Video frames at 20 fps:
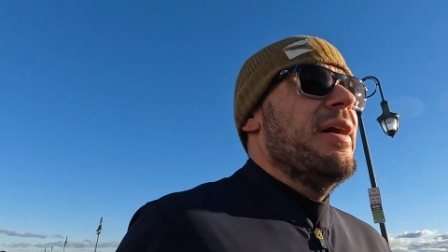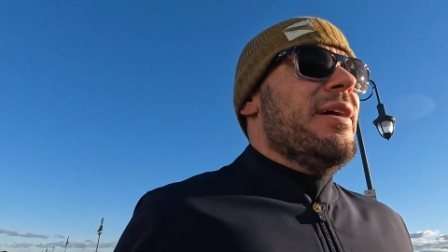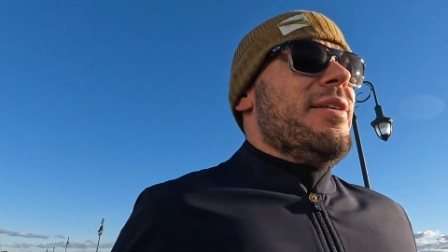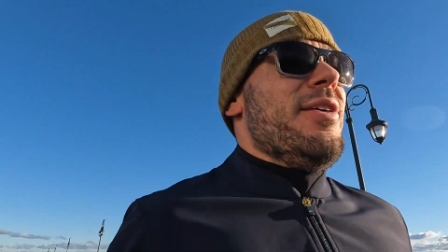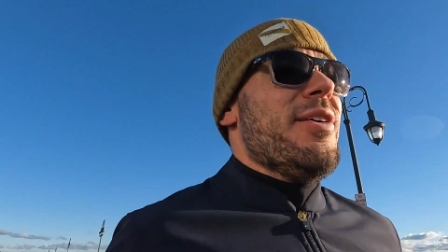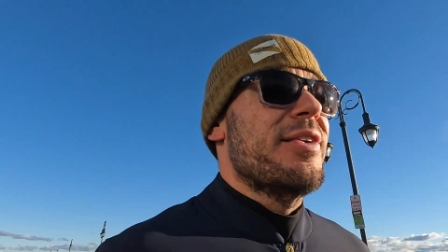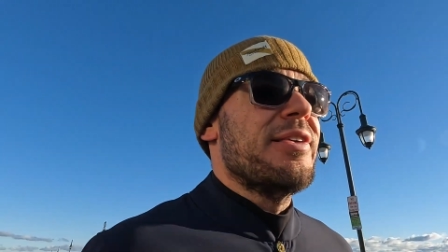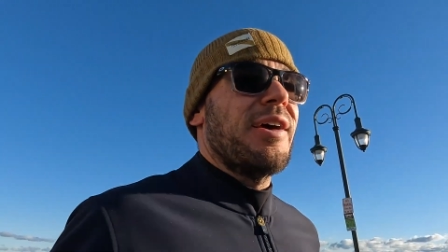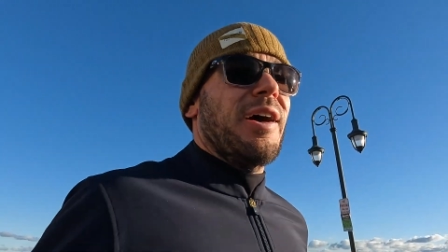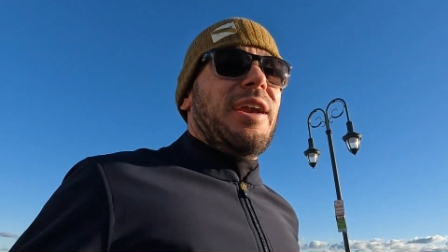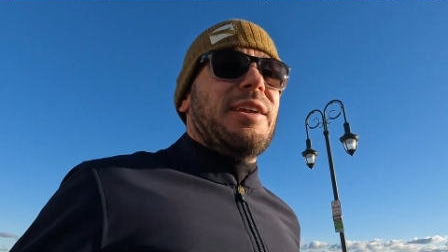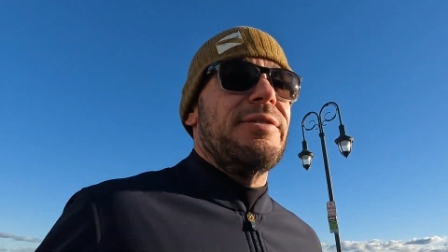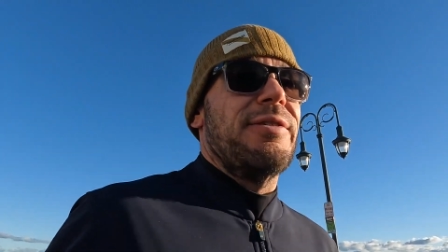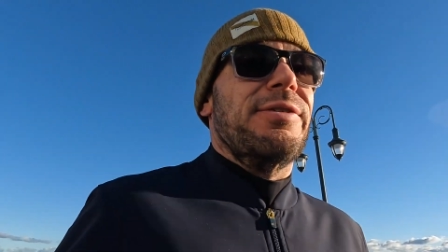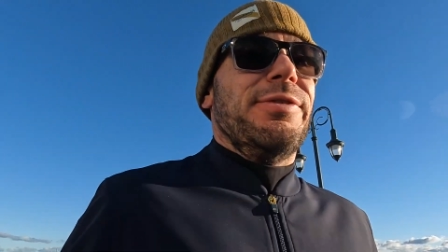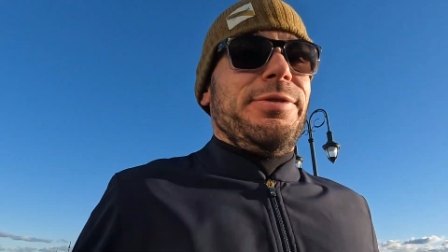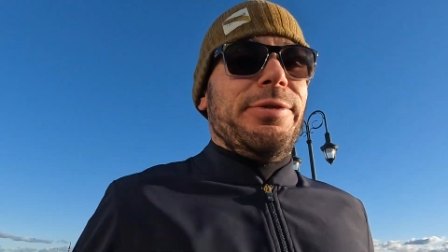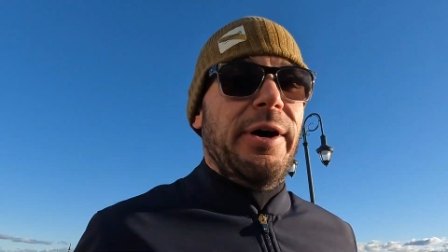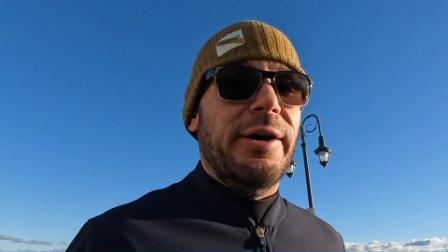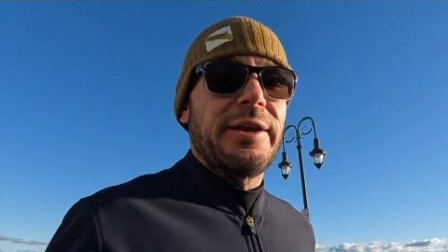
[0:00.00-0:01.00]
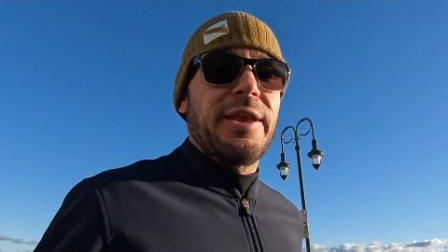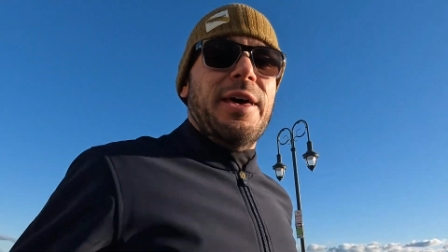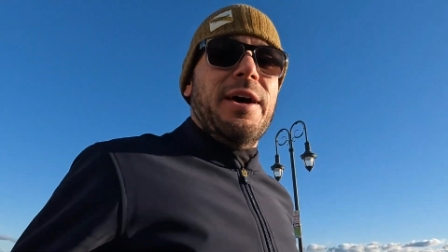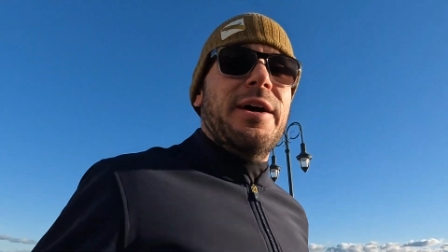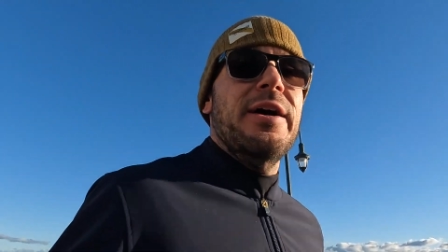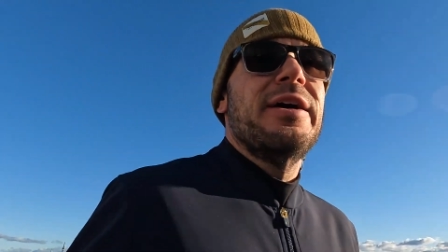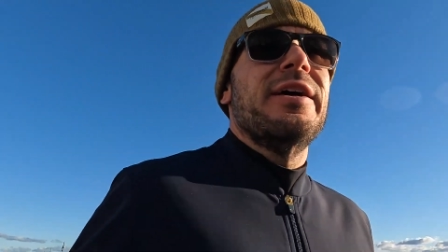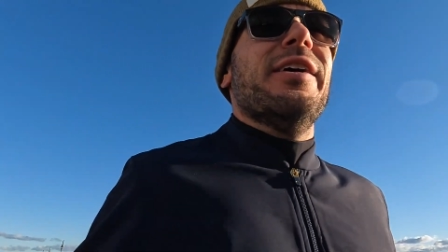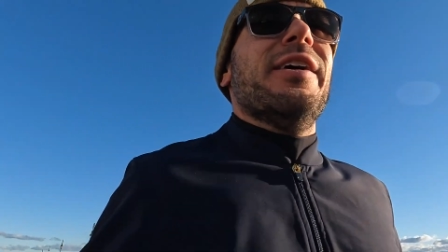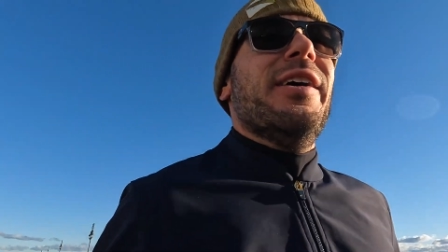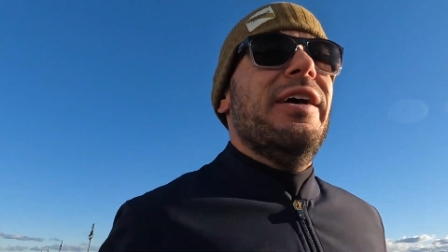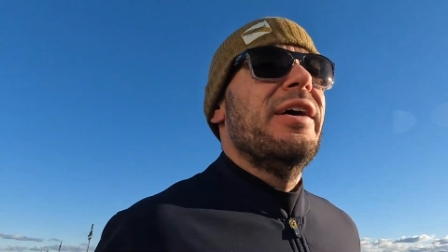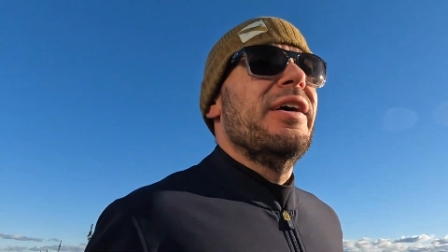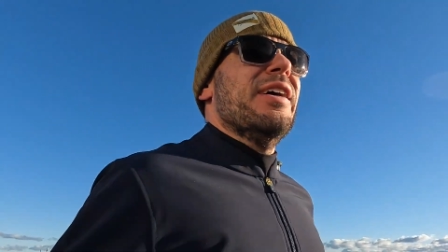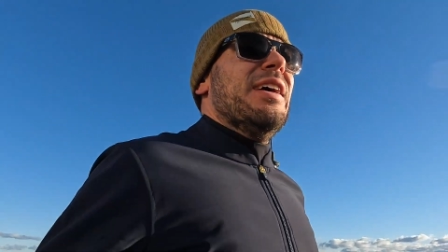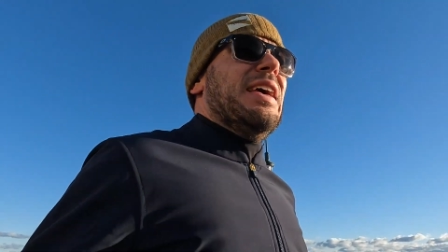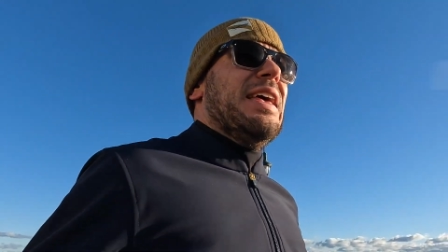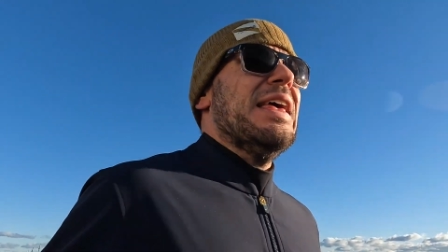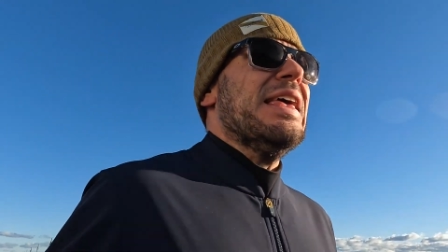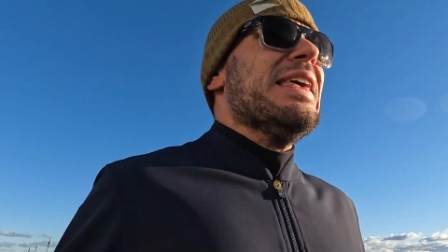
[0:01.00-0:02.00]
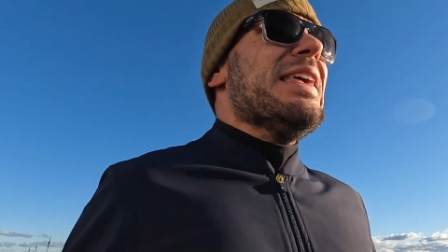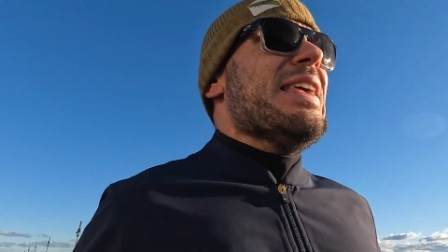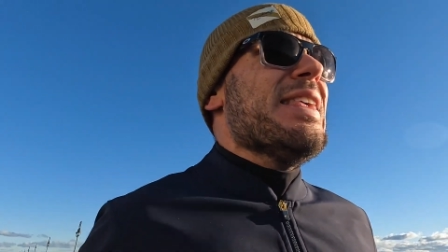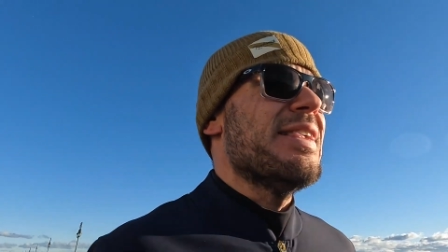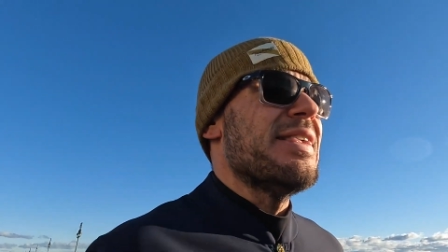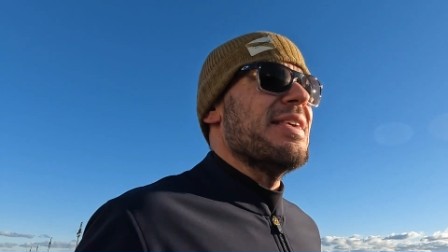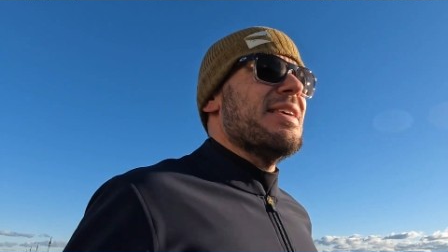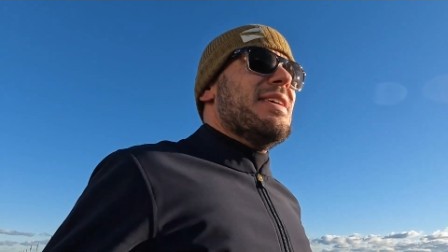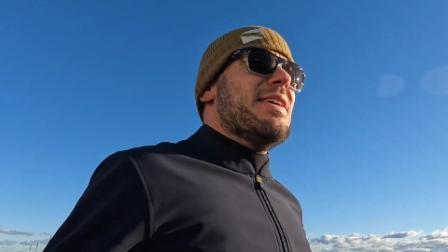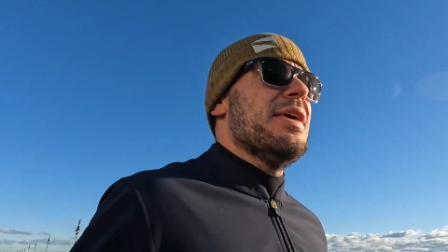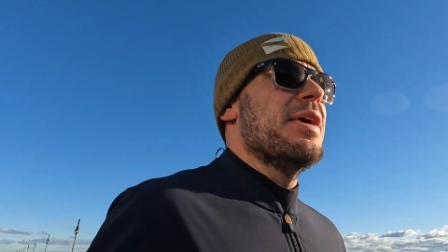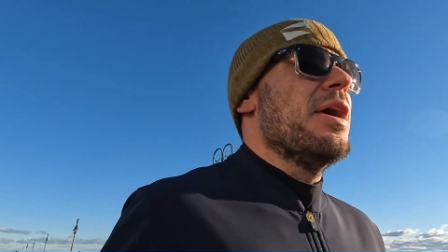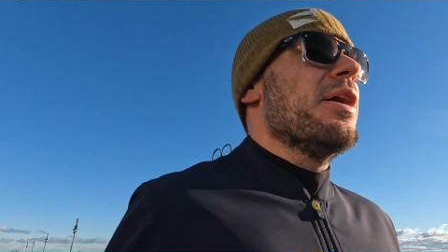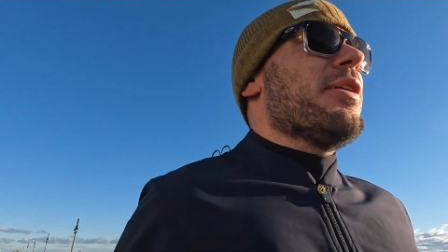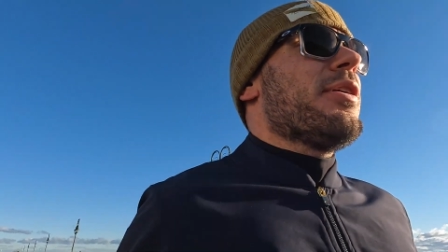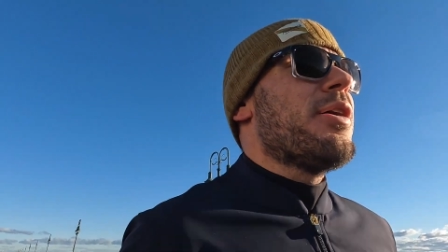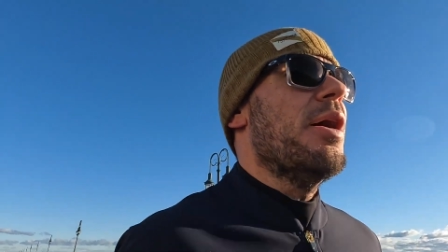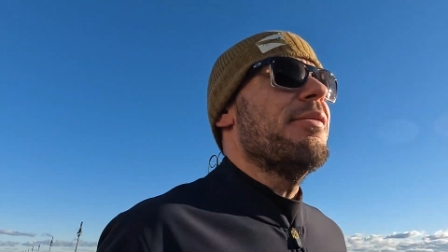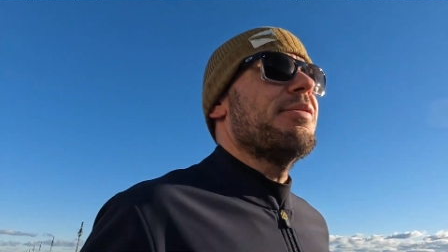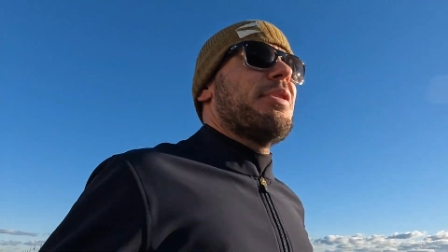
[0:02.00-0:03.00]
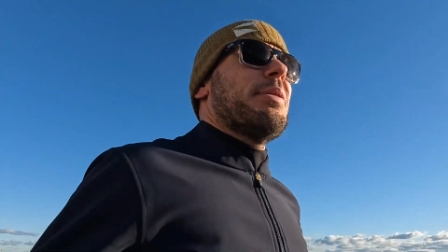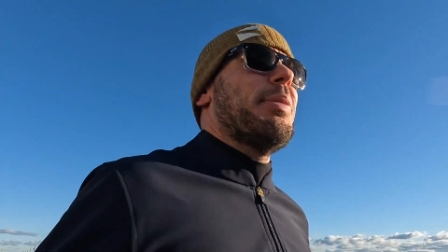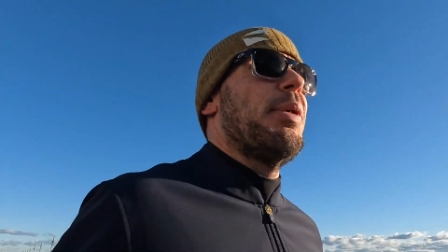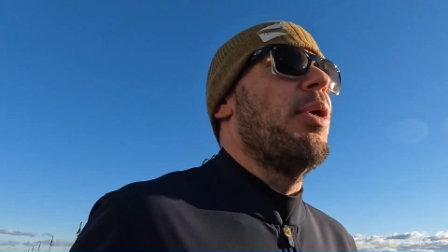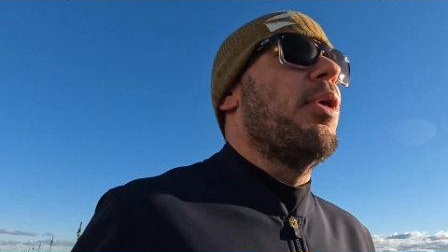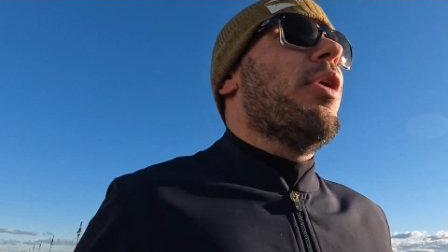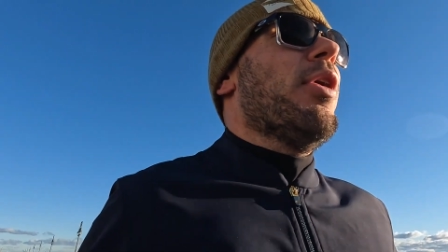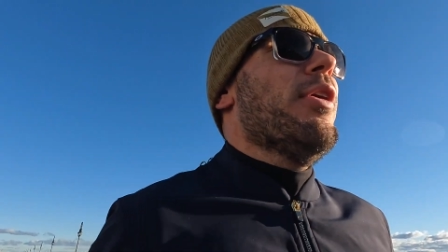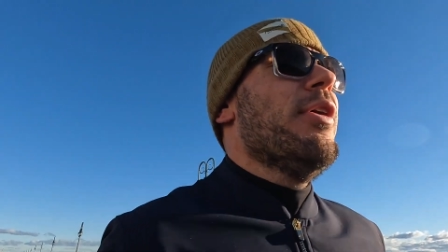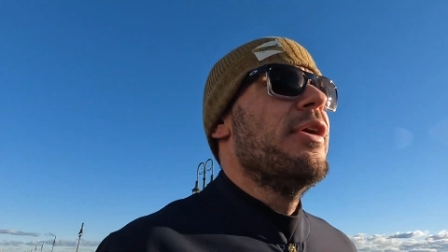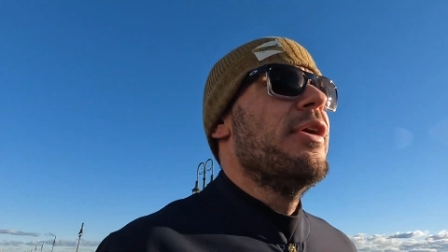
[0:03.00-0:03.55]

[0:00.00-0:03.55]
this kind of a fun, easy, comfortable